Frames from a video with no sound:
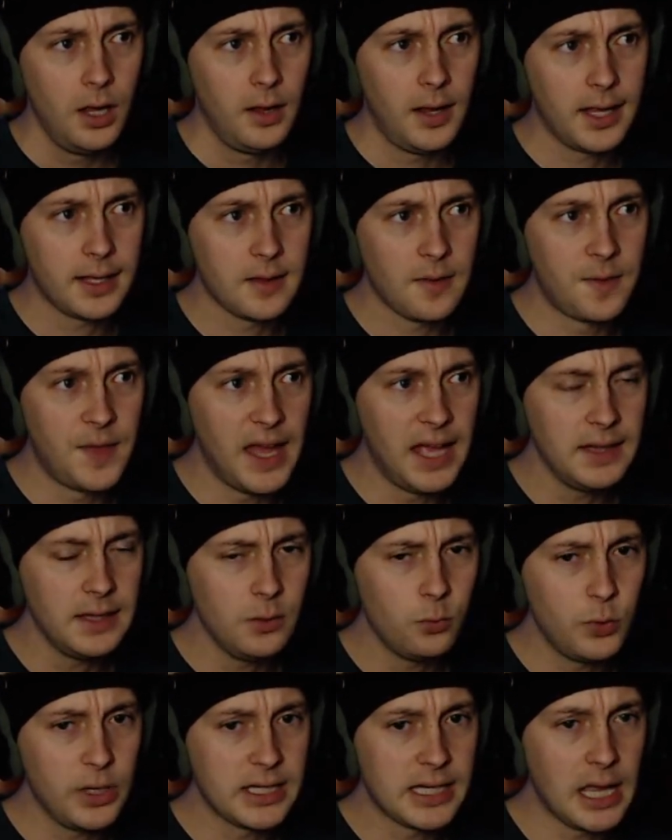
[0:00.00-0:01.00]
Like,
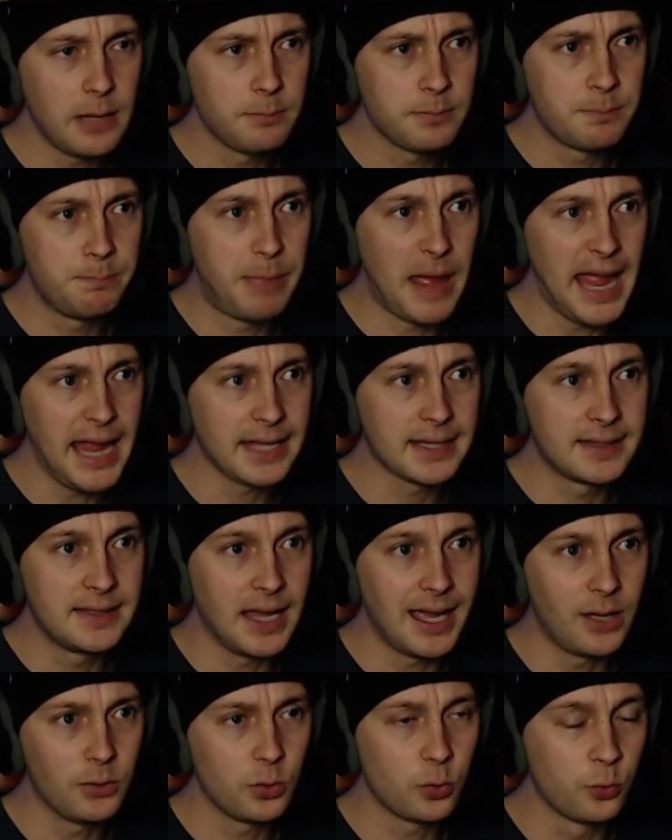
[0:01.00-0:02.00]
then we came back
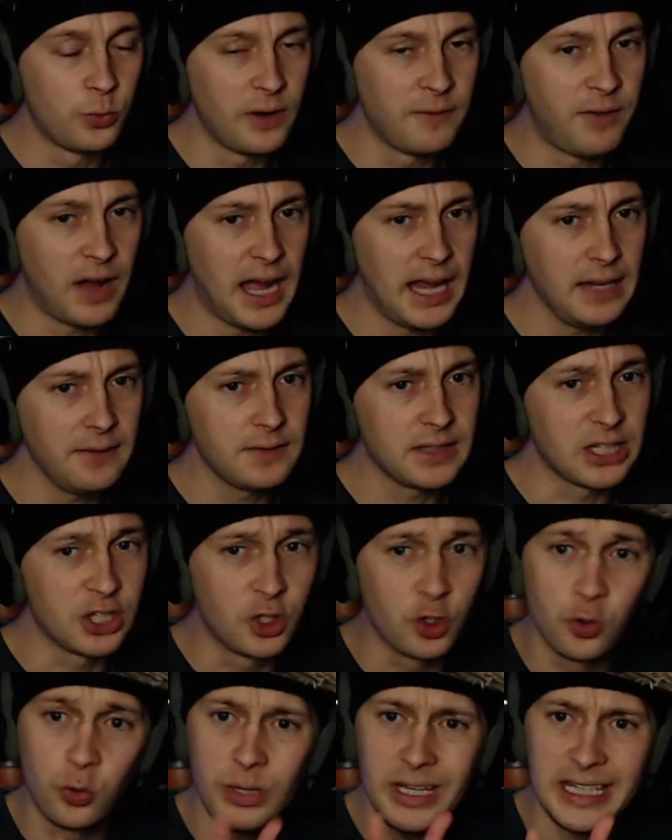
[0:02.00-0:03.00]
down, revived
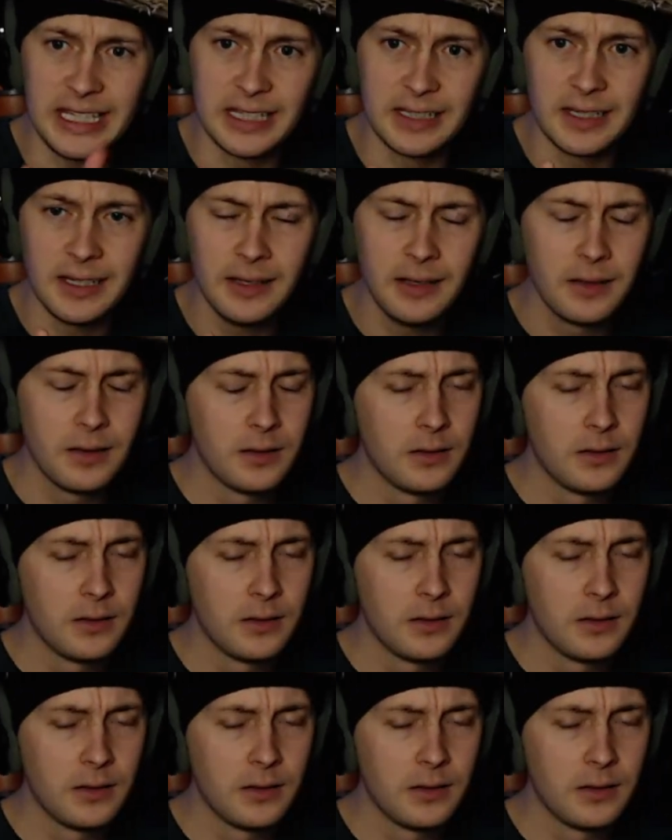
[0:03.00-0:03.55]
Green,